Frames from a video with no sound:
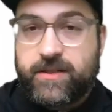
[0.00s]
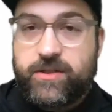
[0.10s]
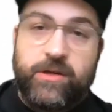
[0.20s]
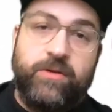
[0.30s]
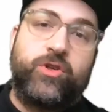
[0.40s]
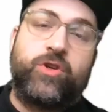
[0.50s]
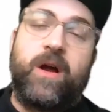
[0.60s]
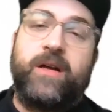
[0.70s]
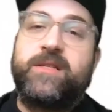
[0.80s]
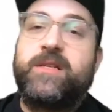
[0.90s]
Do you
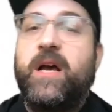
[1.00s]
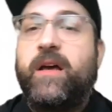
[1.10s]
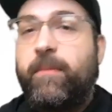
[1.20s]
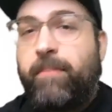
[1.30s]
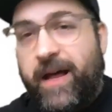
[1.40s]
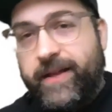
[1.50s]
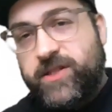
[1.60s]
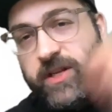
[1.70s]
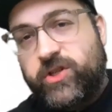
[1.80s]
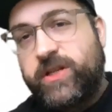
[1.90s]
trust the
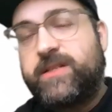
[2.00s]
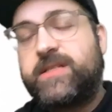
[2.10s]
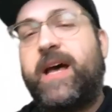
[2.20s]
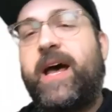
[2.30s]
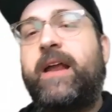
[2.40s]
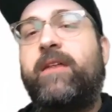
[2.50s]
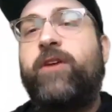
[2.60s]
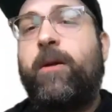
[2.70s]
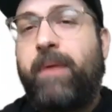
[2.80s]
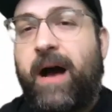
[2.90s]
politicians that
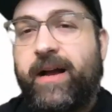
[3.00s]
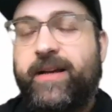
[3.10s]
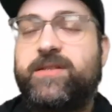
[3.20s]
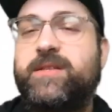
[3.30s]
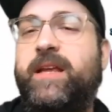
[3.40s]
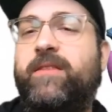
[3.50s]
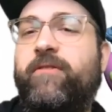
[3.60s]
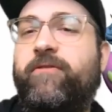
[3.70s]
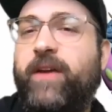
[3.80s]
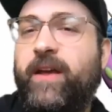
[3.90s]
their pockets and
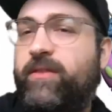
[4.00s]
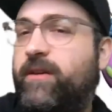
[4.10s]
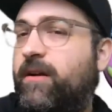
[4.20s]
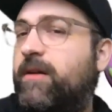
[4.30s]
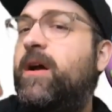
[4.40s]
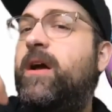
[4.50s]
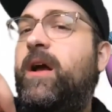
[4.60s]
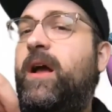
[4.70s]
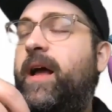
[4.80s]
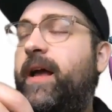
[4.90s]
their
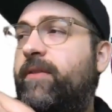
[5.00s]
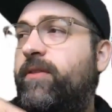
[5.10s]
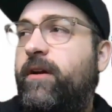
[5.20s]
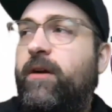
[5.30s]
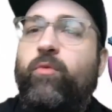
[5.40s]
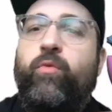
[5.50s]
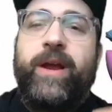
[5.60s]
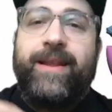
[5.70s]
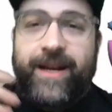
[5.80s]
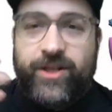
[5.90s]

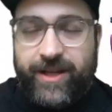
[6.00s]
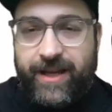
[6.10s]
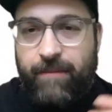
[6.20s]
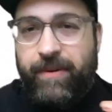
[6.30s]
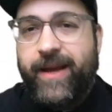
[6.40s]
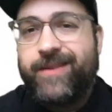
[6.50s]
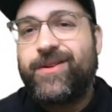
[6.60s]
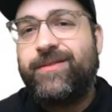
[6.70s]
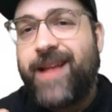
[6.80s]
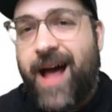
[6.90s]
re-election campaigns
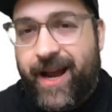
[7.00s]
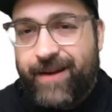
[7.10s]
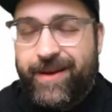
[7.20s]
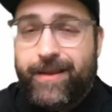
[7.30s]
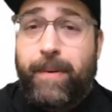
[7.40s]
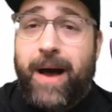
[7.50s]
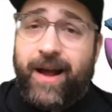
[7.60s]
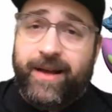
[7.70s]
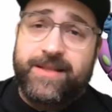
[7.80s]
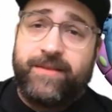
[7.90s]
are lined by the
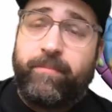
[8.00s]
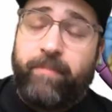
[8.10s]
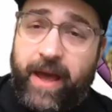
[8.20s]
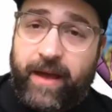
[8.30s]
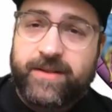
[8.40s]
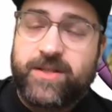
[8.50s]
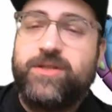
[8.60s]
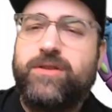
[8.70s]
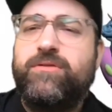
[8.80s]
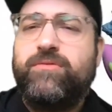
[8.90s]
pockets of the banks?
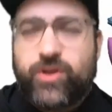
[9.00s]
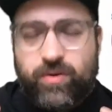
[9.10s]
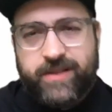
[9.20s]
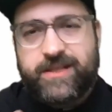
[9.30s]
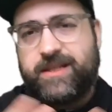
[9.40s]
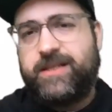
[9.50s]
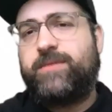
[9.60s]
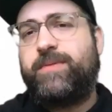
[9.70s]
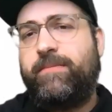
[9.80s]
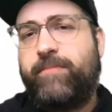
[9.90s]
Do you trust these
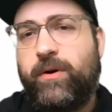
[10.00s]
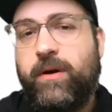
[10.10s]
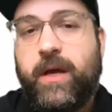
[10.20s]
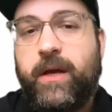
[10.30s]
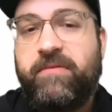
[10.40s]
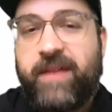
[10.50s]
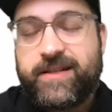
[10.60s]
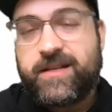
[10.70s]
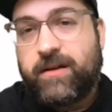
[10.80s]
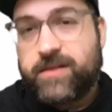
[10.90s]
people?
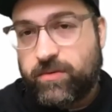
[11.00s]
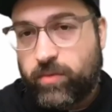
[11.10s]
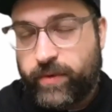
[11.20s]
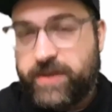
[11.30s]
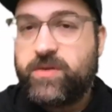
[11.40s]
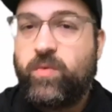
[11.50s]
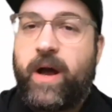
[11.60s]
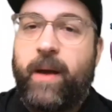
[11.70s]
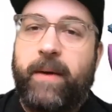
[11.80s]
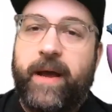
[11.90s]
That's also a reason
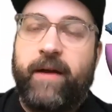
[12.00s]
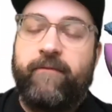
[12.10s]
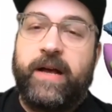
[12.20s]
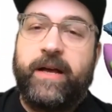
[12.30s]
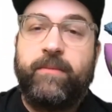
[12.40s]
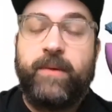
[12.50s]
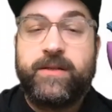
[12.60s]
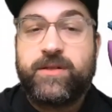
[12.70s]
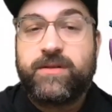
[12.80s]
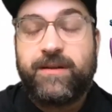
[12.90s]
why it might have value,
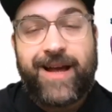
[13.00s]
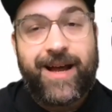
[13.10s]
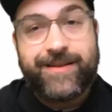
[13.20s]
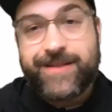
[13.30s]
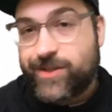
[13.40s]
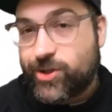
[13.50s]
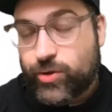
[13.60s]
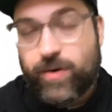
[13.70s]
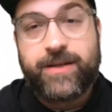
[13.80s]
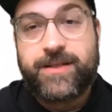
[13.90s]
because there's a lot of
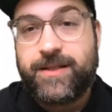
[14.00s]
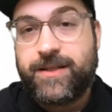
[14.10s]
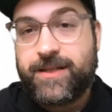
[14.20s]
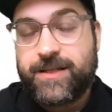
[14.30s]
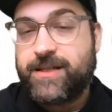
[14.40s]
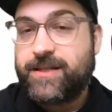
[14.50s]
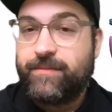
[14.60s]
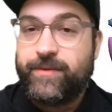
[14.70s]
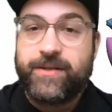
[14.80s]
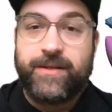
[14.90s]
distrust in the system.
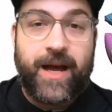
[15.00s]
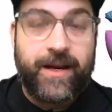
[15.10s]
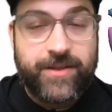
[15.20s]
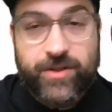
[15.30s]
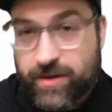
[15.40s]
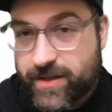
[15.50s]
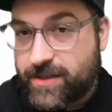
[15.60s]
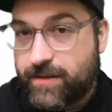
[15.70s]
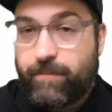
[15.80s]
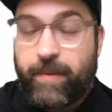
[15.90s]
There's a lot of distrust
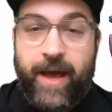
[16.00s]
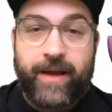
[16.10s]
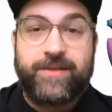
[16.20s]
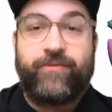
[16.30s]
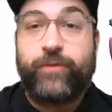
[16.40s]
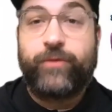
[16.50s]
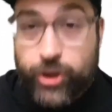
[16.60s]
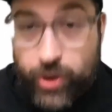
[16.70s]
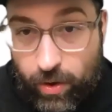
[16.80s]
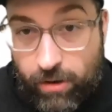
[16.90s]
in the banks for
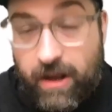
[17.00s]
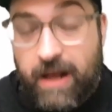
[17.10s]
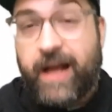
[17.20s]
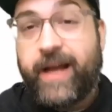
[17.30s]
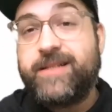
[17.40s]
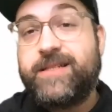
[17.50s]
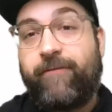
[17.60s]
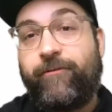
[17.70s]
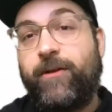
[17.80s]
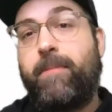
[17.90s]
sure, and
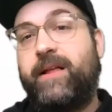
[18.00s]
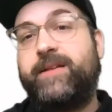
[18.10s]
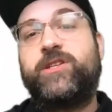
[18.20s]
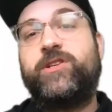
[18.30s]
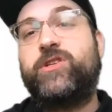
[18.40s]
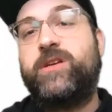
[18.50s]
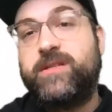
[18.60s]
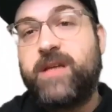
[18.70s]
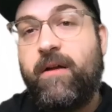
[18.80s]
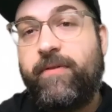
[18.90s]
definitely
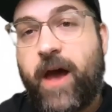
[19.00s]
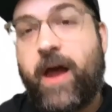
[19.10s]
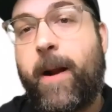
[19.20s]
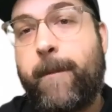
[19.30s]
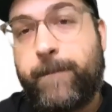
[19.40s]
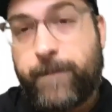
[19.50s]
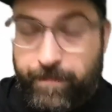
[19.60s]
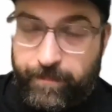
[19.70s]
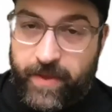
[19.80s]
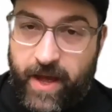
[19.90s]
politicians that
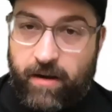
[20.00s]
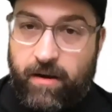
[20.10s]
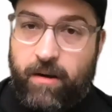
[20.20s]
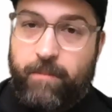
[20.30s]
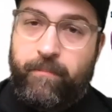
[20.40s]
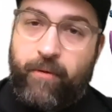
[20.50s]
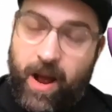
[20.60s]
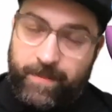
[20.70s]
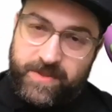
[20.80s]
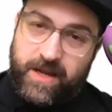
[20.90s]
are
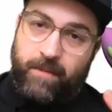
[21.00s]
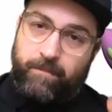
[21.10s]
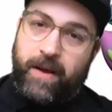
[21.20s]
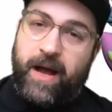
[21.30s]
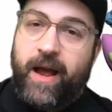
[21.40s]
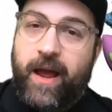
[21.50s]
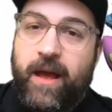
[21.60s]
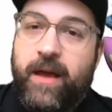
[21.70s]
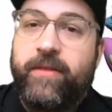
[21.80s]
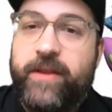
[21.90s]
propped up by
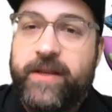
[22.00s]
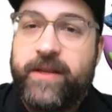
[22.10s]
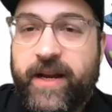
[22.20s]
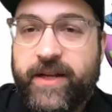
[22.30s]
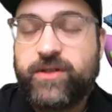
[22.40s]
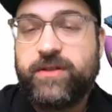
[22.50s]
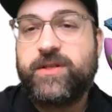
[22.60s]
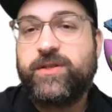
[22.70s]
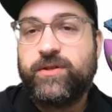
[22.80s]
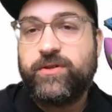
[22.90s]
these financial
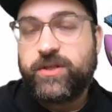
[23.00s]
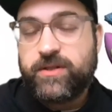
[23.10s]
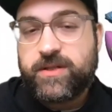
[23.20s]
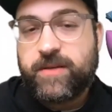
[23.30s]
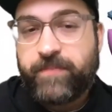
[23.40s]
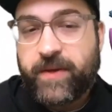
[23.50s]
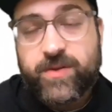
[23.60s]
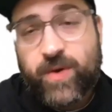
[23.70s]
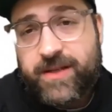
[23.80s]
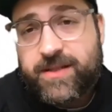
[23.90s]
institutions as
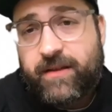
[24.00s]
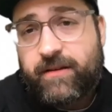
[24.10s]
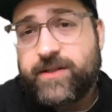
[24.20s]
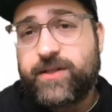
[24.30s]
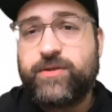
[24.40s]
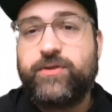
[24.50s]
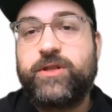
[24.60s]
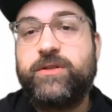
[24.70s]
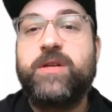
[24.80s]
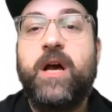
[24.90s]
well as other
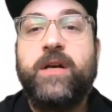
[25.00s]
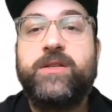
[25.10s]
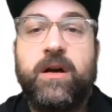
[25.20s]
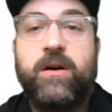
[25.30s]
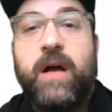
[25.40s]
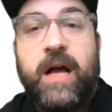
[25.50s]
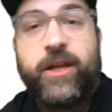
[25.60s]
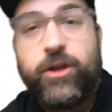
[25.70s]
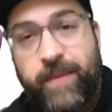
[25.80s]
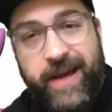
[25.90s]
institutions. So
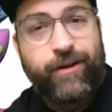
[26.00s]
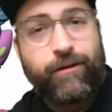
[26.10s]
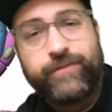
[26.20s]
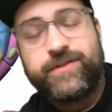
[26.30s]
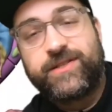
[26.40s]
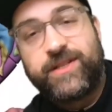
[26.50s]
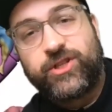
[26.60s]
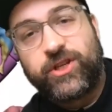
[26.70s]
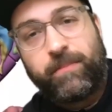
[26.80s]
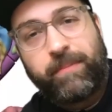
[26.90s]
you make your own
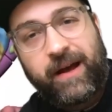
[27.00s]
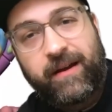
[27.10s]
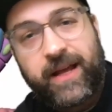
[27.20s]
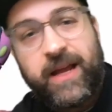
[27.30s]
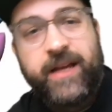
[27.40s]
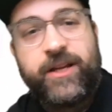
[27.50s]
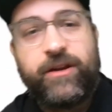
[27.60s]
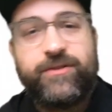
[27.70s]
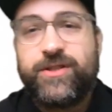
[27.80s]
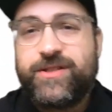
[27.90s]
decision about it.
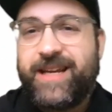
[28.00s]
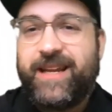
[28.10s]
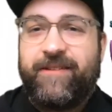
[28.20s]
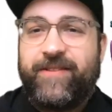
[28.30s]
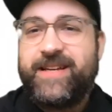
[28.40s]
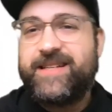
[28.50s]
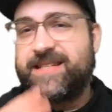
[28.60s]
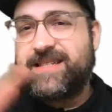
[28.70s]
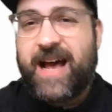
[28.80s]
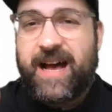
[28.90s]
Does any of this
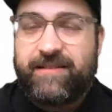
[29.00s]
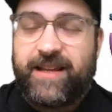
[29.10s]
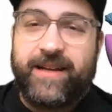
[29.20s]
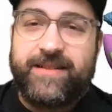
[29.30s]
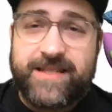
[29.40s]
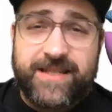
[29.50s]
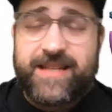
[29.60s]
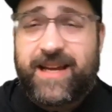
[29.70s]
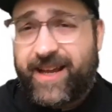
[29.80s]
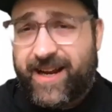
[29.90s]
sound like
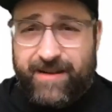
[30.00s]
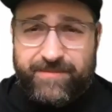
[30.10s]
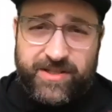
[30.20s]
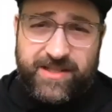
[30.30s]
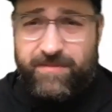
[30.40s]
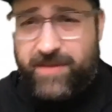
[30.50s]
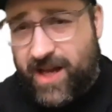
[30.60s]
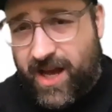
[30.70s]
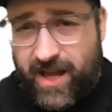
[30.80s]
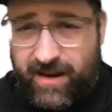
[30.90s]
I'm just some
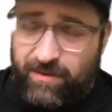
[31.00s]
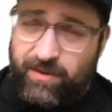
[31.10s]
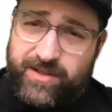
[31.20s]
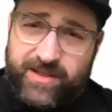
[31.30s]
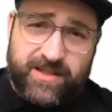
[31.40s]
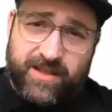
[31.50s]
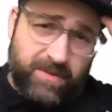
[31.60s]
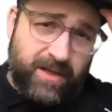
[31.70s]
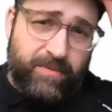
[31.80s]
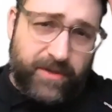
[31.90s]
nut, or it's just some
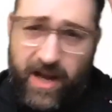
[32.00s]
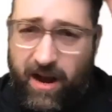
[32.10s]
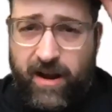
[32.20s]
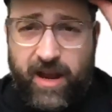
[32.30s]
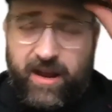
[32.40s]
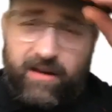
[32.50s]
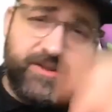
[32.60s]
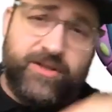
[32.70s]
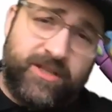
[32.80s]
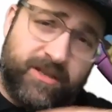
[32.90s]
libertarian, or
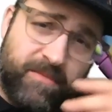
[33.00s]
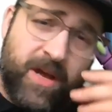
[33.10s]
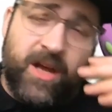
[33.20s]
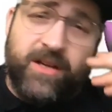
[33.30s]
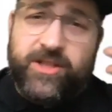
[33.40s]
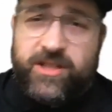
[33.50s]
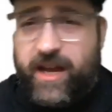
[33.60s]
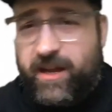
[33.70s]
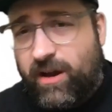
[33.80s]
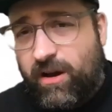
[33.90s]
just some
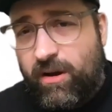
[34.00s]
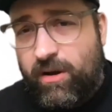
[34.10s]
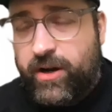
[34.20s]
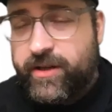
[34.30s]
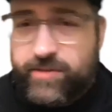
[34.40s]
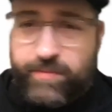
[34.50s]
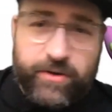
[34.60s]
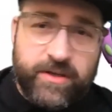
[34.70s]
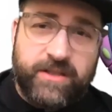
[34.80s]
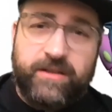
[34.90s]
psycho
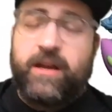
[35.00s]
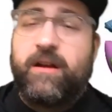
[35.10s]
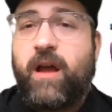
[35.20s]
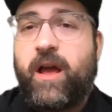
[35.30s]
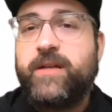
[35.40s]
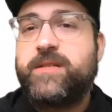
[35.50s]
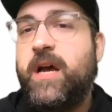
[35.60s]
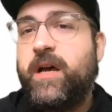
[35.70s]
conspiracy theorist?